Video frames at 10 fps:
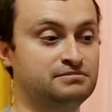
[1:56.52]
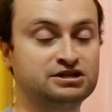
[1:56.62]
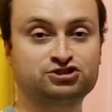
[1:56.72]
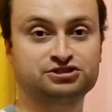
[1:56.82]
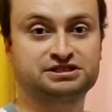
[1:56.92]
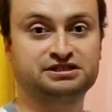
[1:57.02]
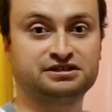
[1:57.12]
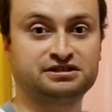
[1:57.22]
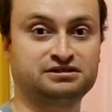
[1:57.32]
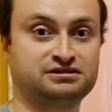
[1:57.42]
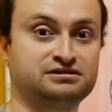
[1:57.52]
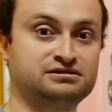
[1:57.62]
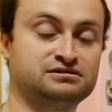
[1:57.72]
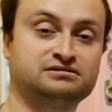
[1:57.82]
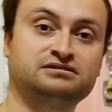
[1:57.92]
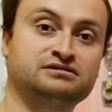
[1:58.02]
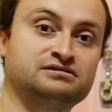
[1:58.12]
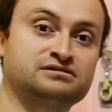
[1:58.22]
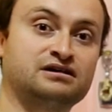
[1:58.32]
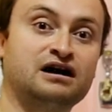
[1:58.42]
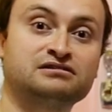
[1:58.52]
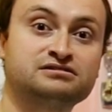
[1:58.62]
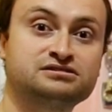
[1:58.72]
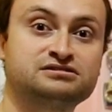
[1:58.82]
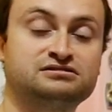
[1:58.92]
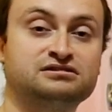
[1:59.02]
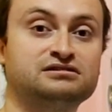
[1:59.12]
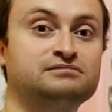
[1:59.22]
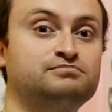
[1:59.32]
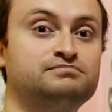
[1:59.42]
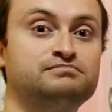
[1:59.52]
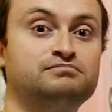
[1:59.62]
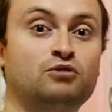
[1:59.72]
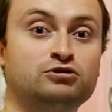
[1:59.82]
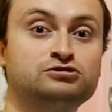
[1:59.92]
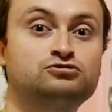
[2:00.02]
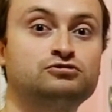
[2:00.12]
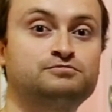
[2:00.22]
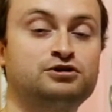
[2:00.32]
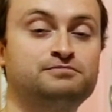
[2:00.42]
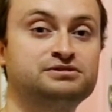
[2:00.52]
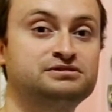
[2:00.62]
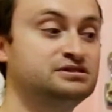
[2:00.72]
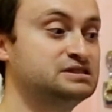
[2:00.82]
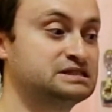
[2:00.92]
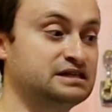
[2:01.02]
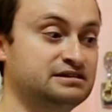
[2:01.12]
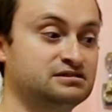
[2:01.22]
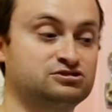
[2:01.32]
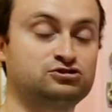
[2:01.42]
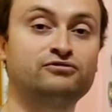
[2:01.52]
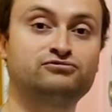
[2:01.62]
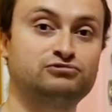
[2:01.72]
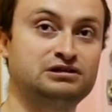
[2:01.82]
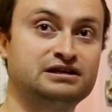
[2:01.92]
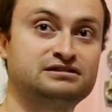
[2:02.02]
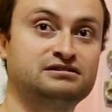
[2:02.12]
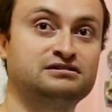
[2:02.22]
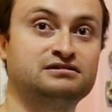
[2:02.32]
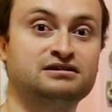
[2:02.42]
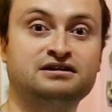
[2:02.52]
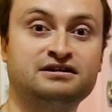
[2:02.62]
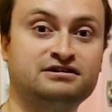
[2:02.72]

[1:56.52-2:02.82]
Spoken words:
measures the colors, the monitor properties, and the software later